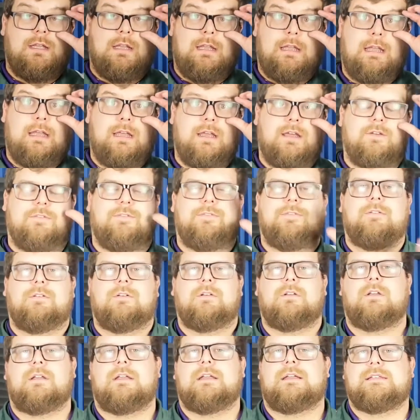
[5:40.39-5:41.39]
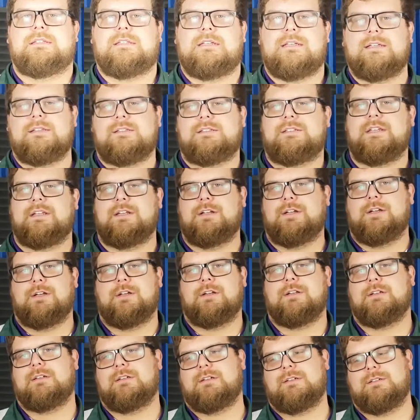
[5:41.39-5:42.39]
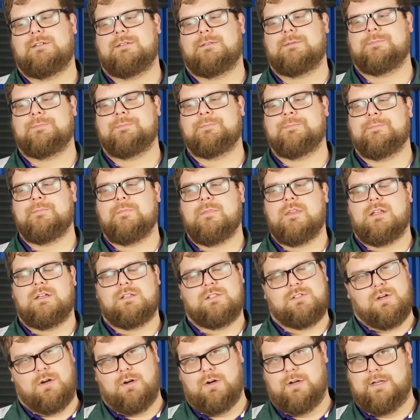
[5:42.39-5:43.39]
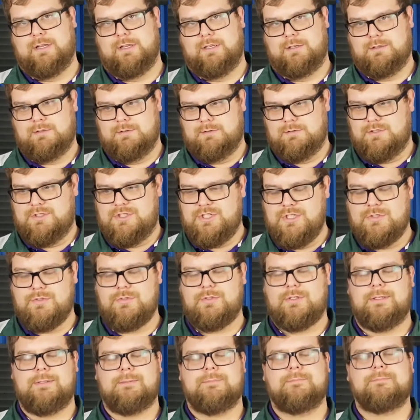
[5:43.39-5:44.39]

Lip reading: if it's considered targeting children.